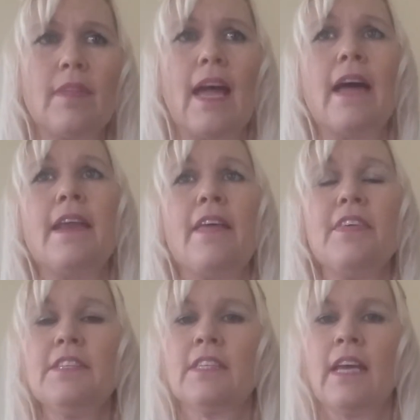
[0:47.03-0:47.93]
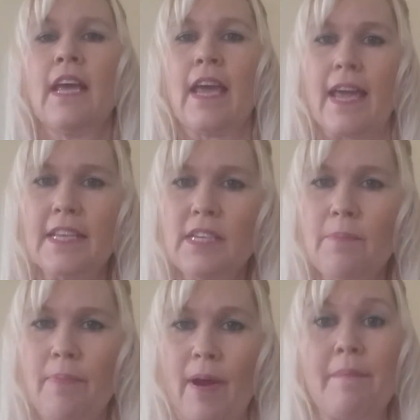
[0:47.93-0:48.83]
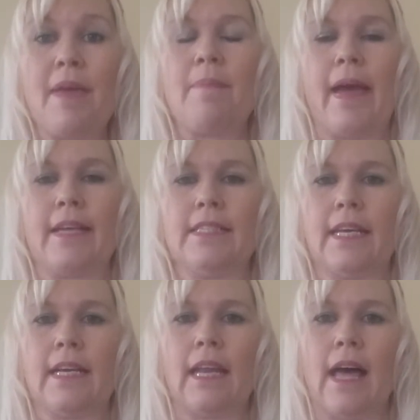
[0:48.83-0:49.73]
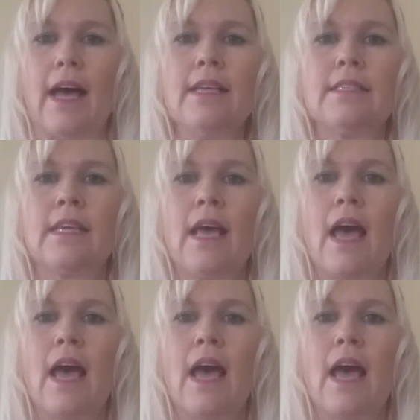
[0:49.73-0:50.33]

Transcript: Uh, now this is a premie painting class,